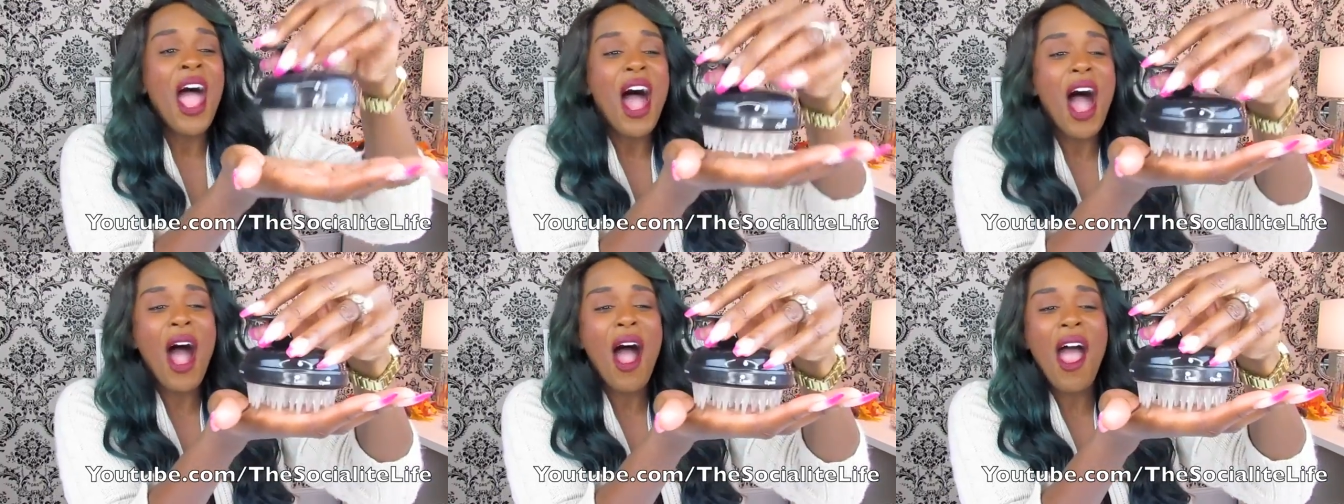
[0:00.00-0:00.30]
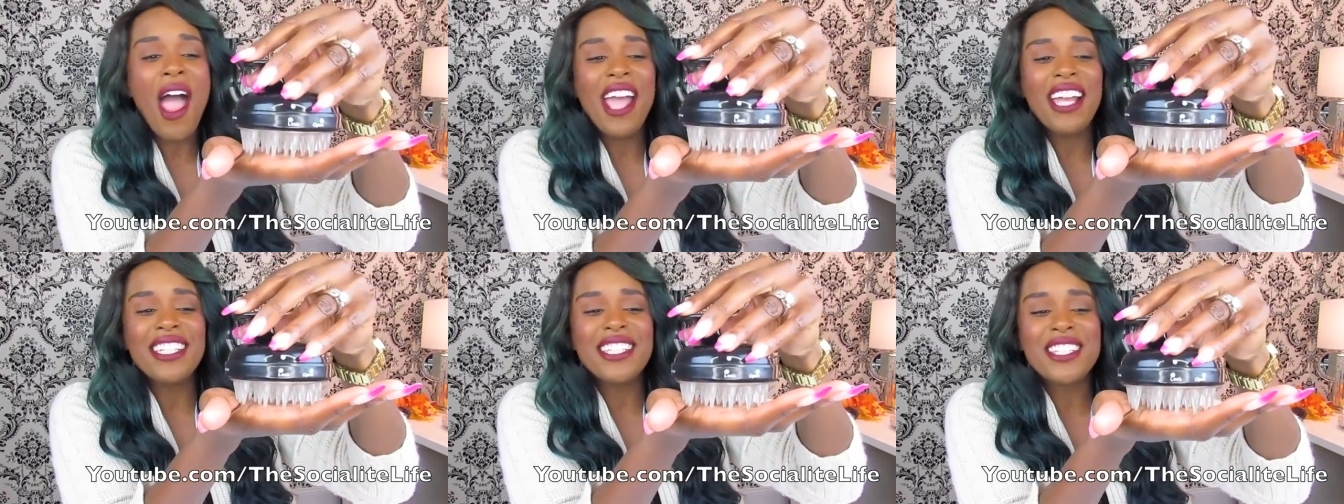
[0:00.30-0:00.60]
All
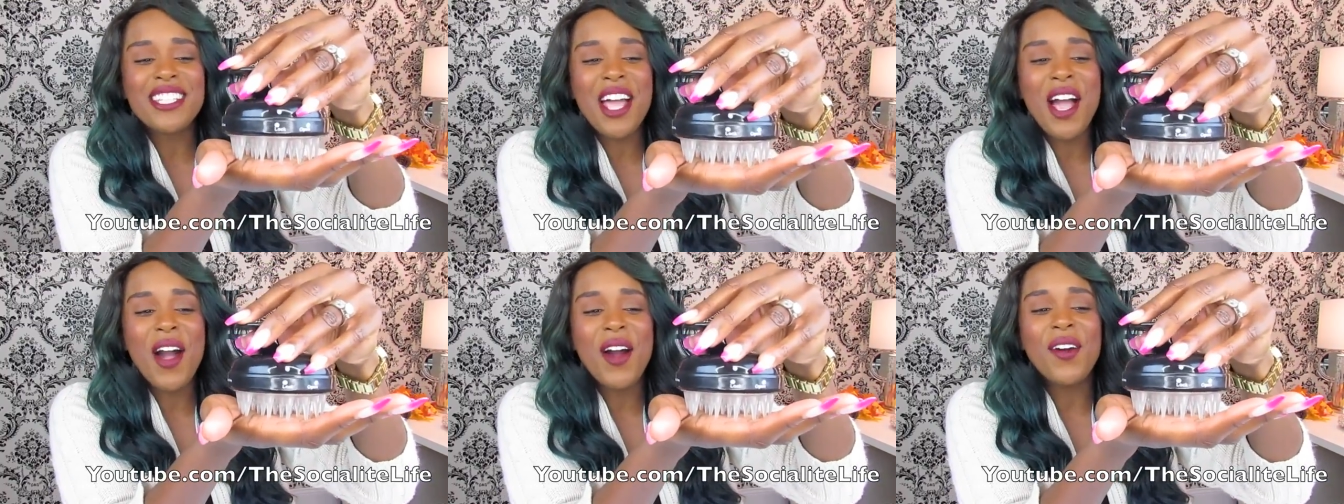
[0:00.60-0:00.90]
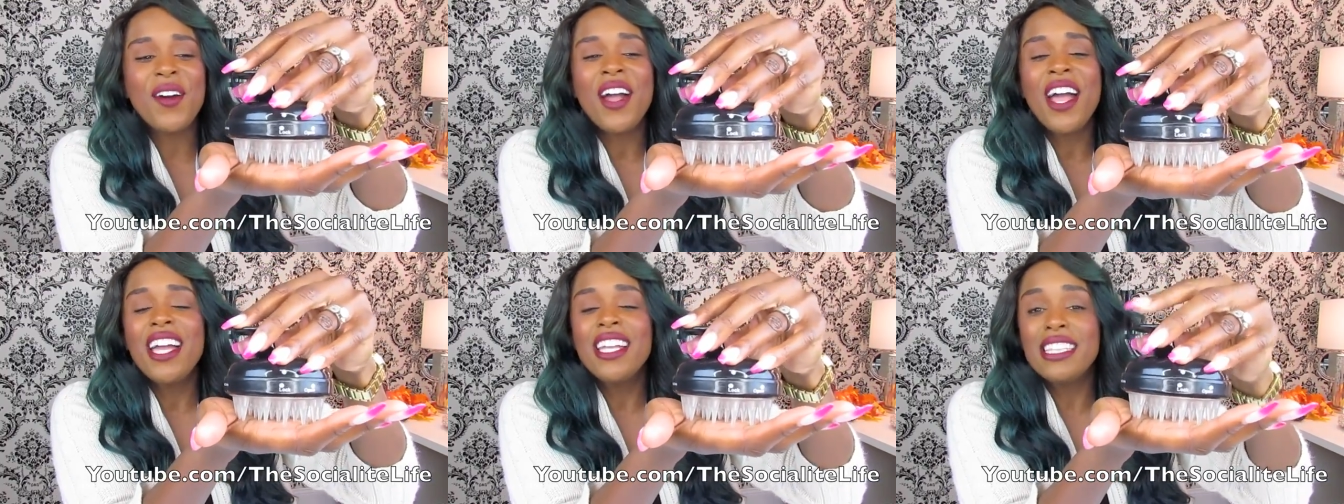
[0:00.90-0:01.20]
right,
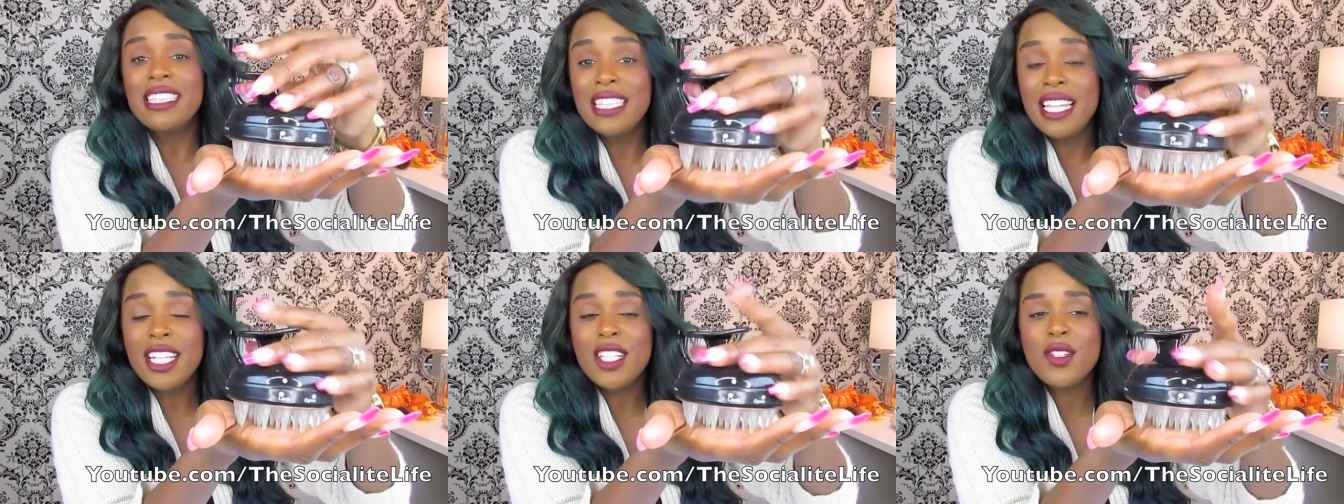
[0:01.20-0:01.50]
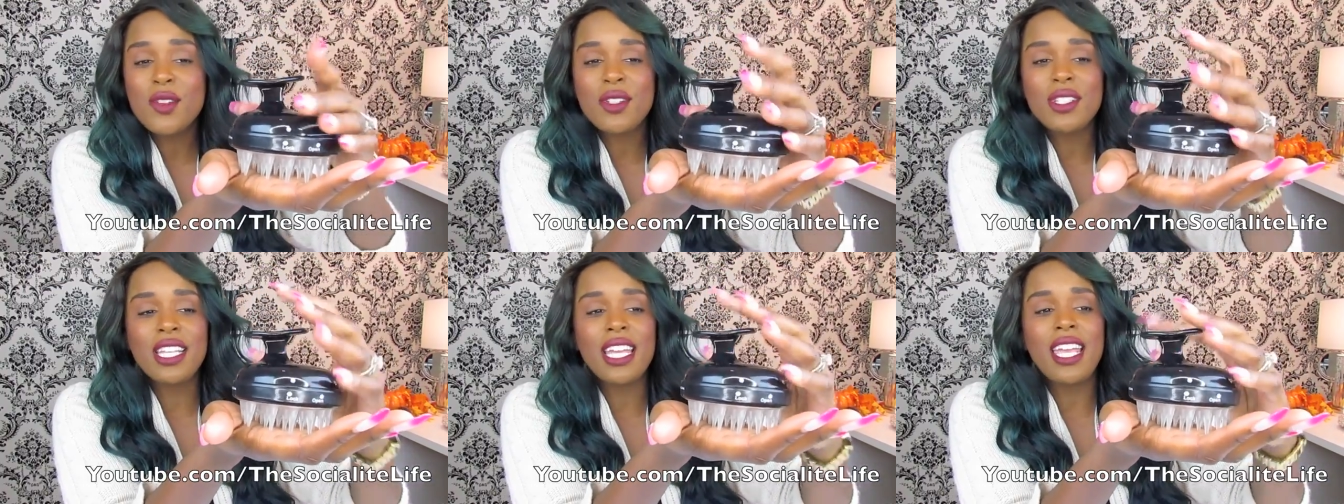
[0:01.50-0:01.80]
so
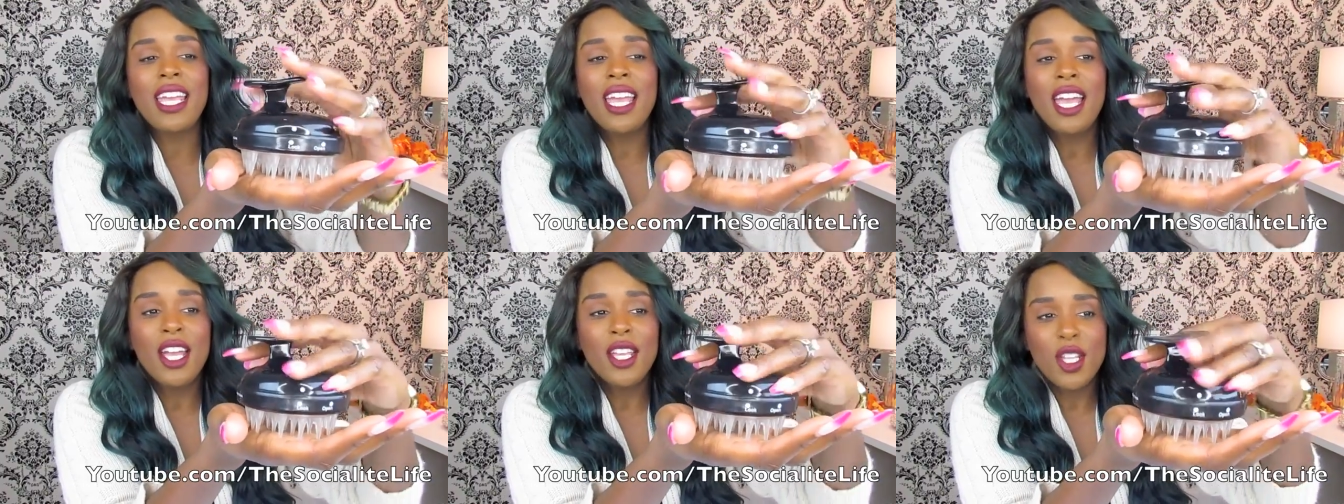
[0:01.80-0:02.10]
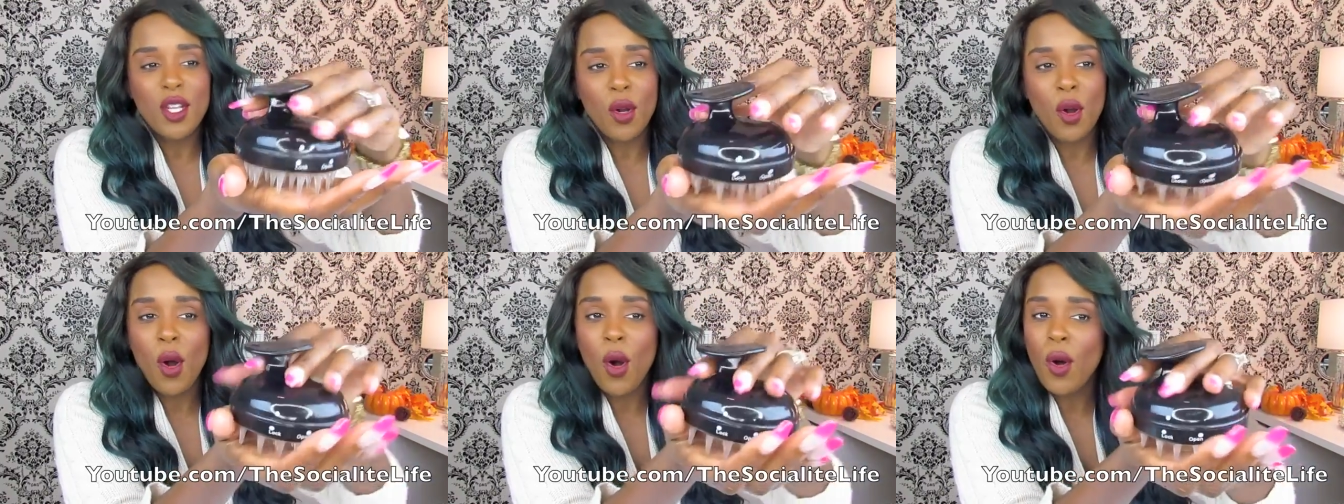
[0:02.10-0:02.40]
literally
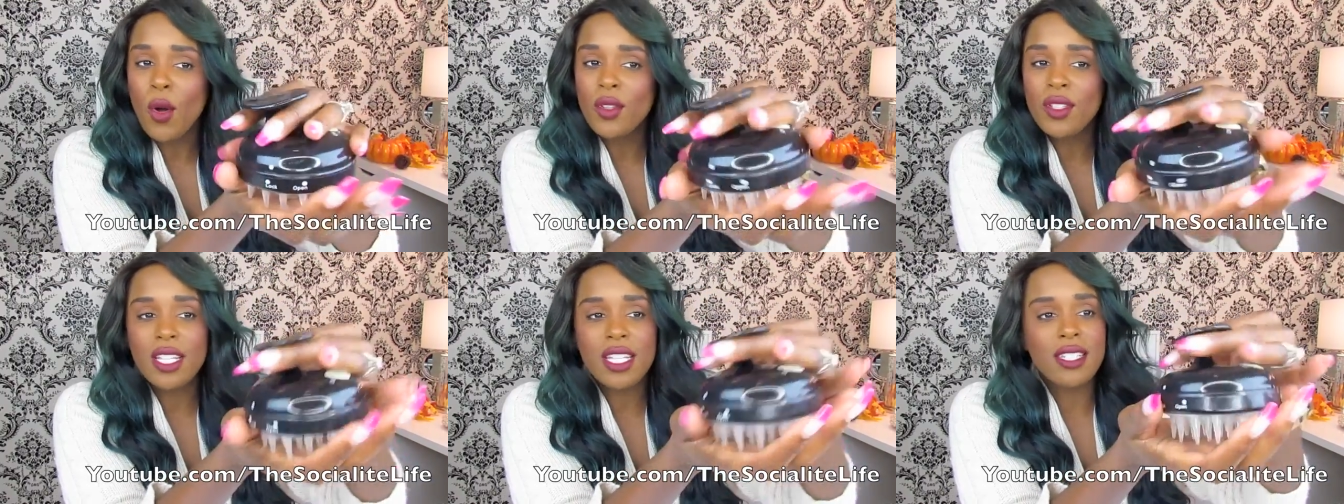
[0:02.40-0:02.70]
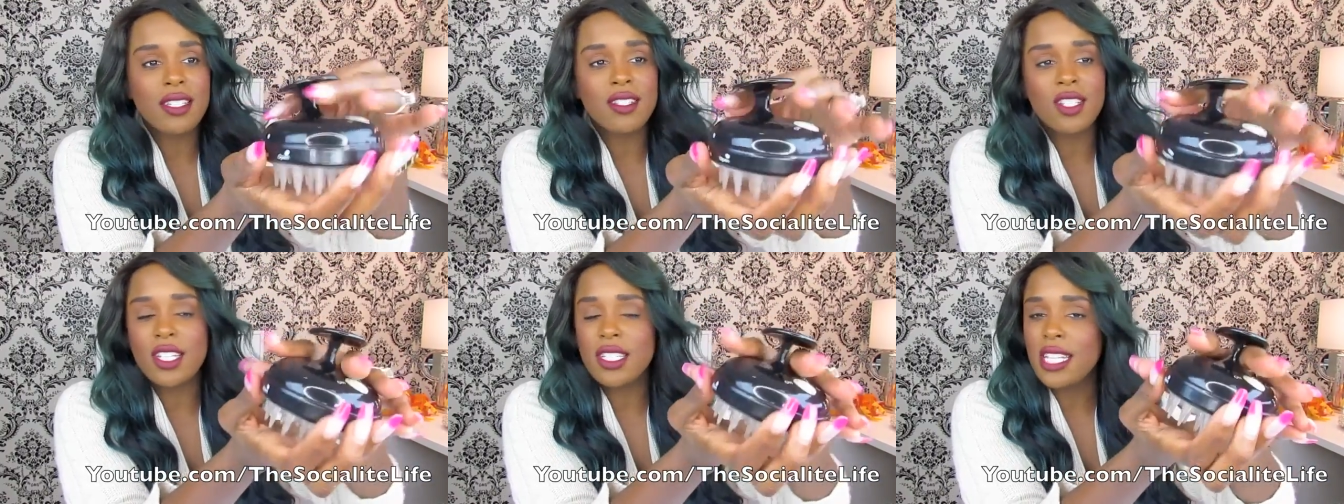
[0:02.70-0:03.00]
you'll hold
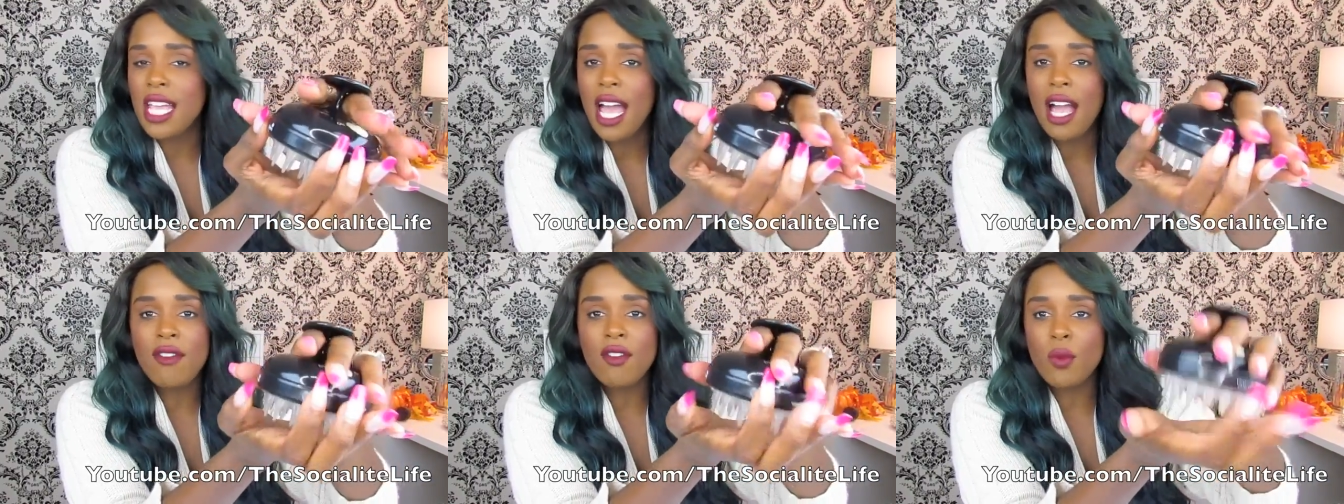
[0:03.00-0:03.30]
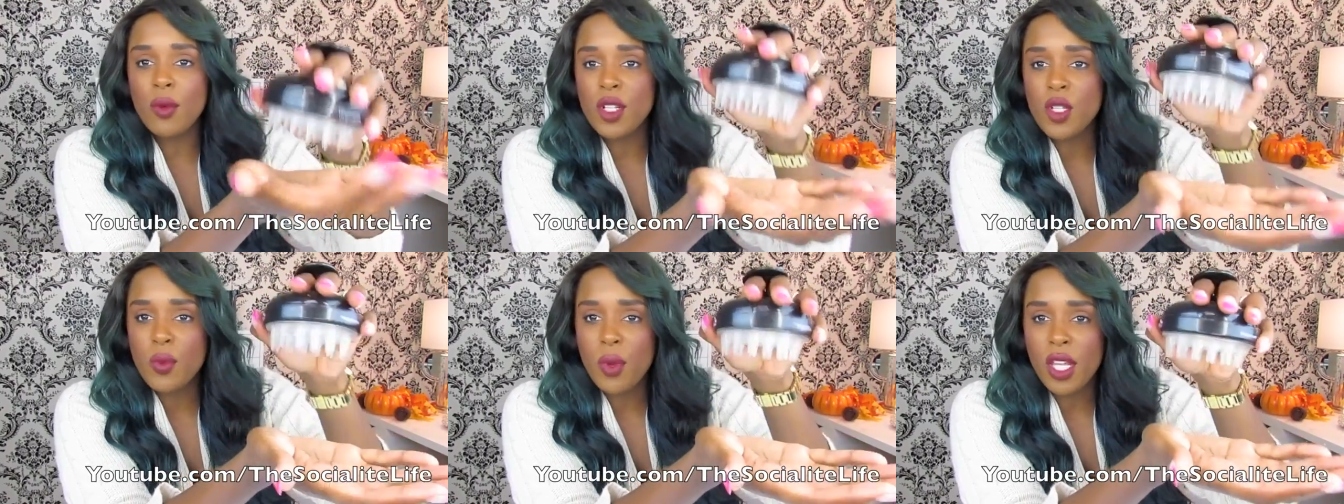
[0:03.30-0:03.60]
this just however
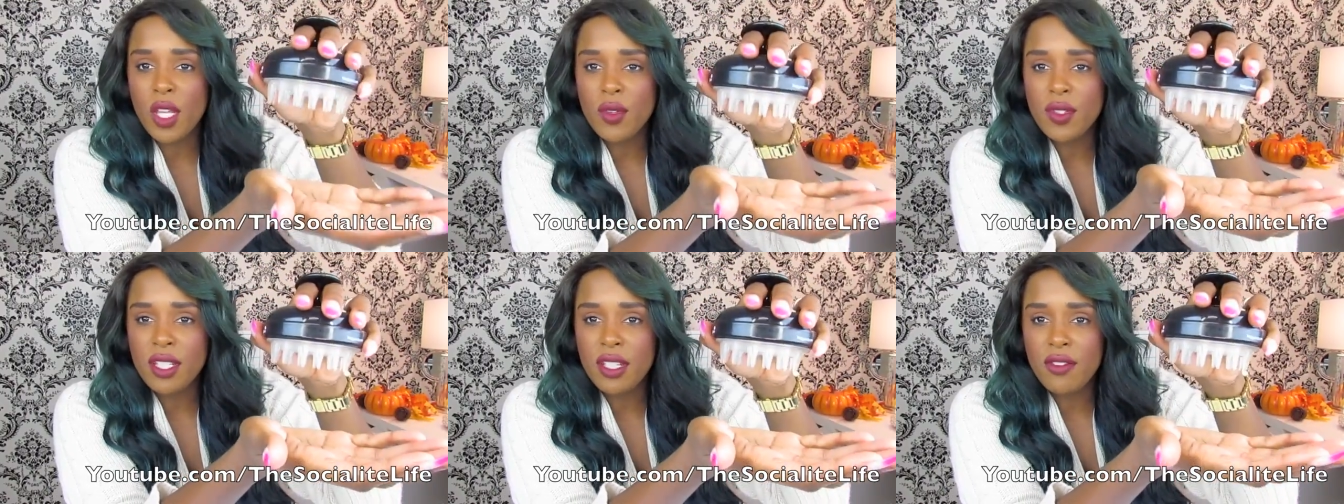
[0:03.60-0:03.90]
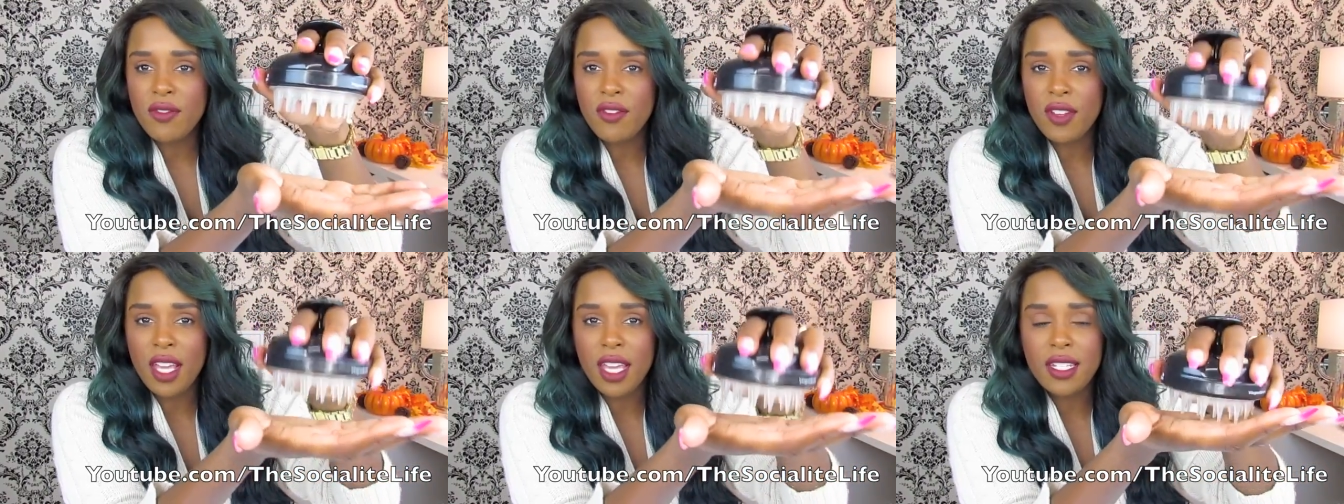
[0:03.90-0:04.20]
which way you see
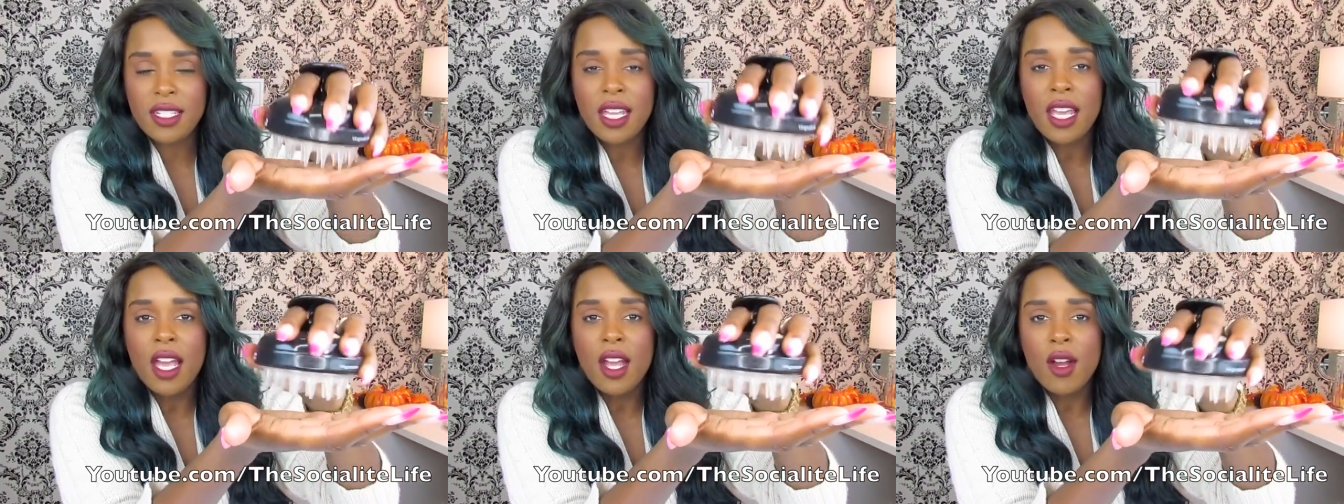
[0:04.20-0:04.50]
fit